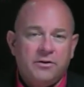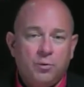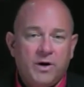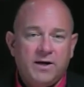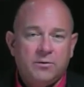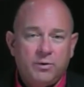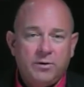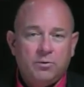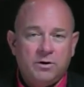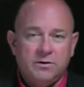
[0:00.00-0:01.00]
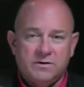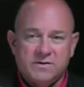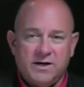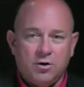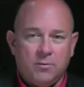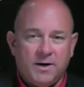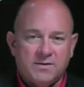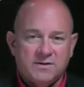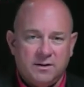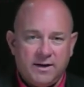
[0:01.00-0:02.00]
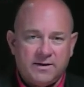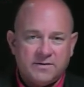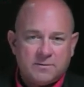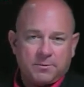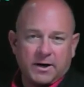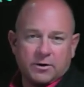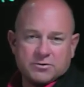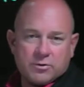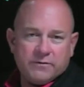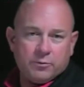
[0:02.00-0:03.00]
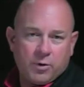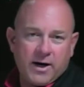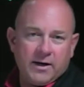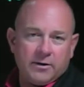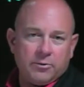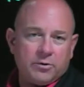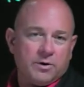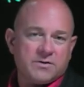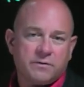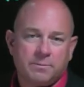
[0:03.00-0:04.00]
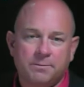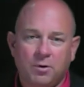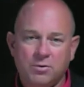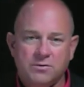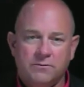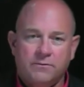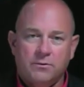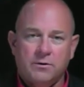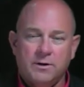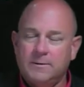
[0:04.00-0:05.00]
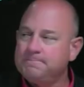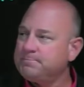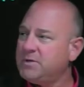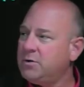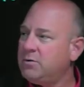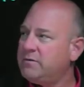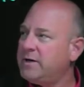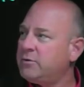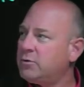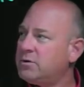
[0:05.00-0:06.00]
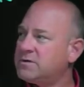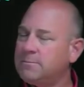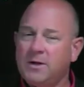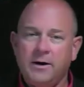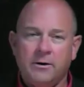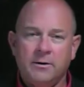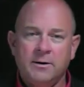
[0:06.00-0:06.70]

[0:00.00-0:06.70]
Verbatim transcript: the way that we would say go about selecting suppliers or even writing a request for proposal for uh, you know a vendor or a supplier